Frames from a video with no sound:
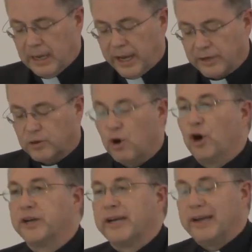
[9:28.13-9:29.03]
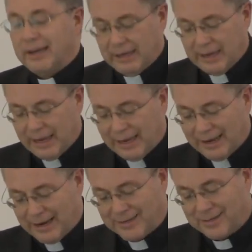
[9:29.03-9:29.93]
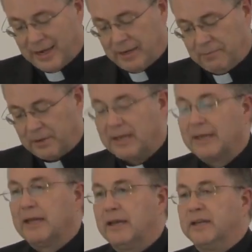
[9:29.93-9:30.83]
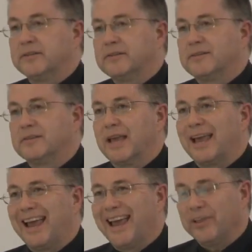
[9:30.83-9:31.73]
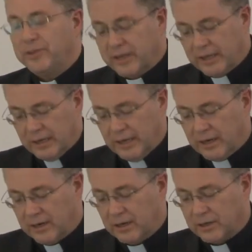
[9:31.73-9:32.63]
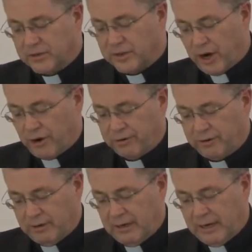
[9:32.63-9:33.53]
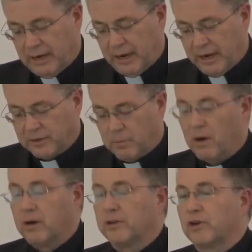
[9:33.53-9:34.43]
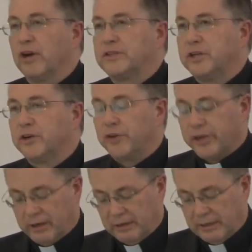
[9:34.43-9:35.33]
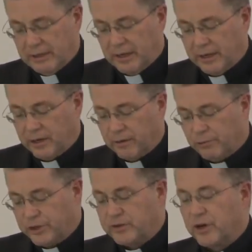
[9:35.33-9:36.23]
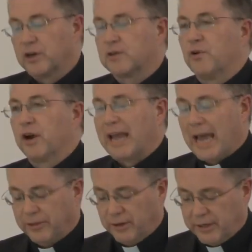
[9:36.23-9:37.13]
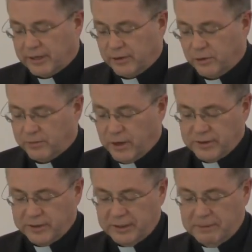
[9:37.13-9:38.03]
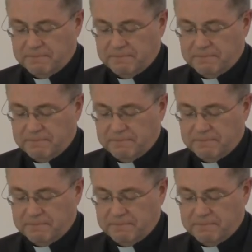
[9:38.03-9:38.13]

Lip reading: Ex corde ecclesia lists ethical concern as among the criteria of research for a Catholic university,